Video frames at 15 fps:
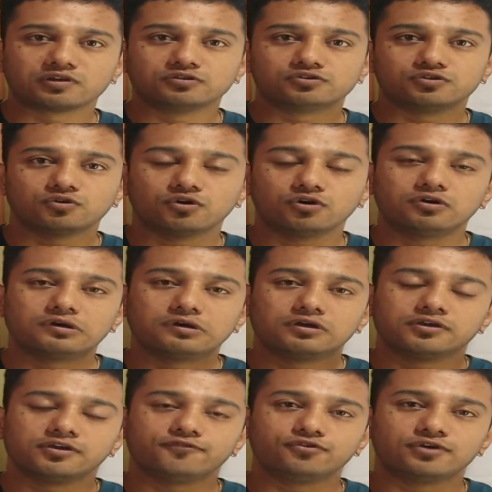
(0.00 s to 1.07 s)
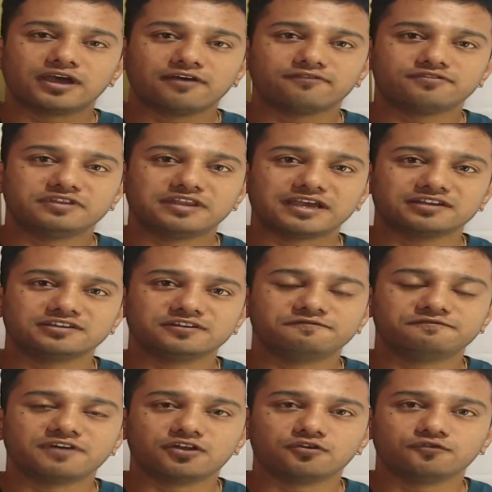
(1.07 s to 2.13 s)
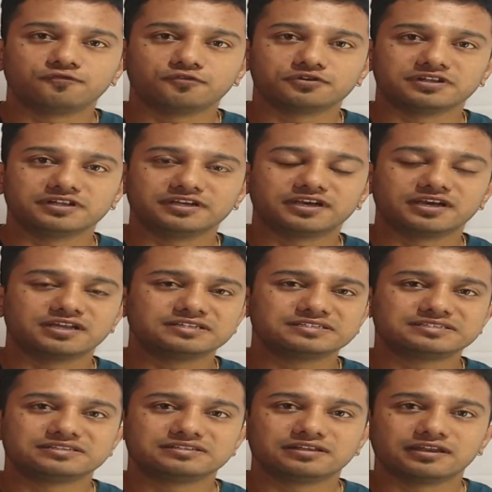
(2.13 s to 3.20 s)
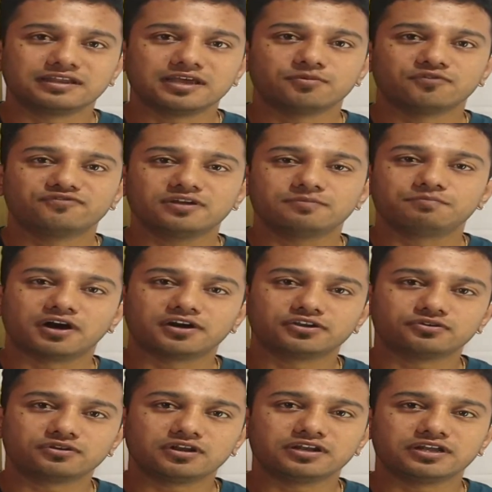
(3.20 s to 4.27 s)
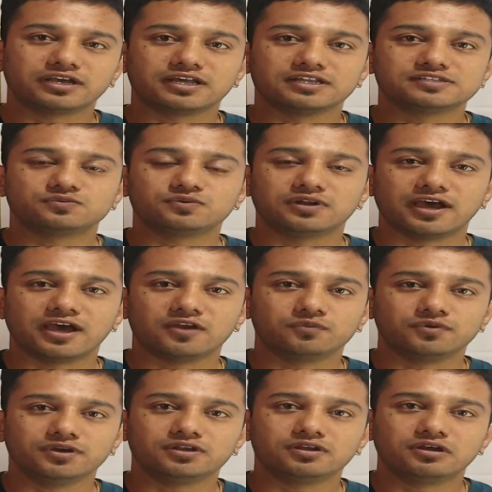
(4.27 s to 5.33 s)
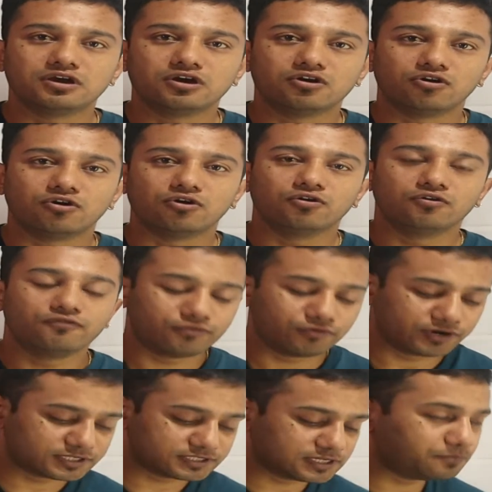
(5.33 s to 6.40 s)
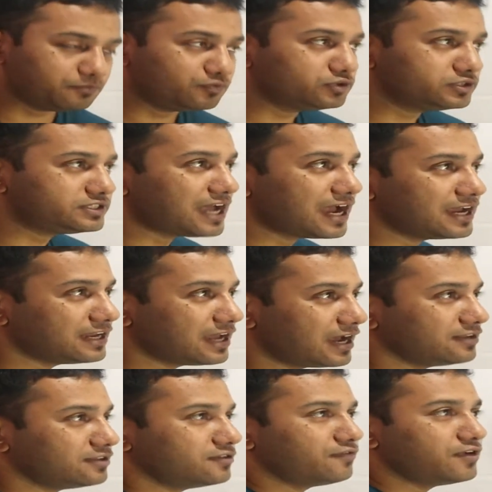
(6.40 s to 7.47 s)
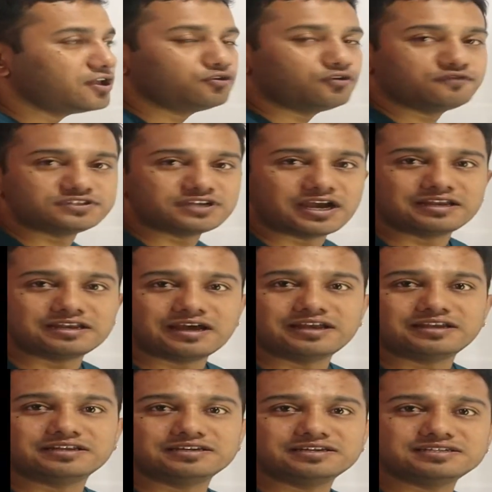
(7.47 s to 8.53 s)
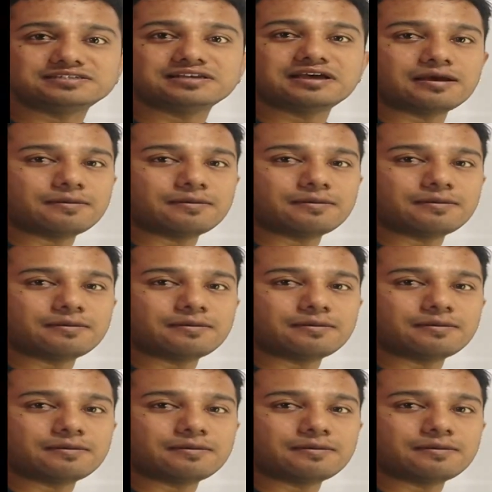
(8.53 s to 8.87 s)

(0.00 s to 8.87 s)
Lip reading: So if you have the negative value for the ligands, the name of that particular ligands will end with O. For example, cyanide, the value of cyanide is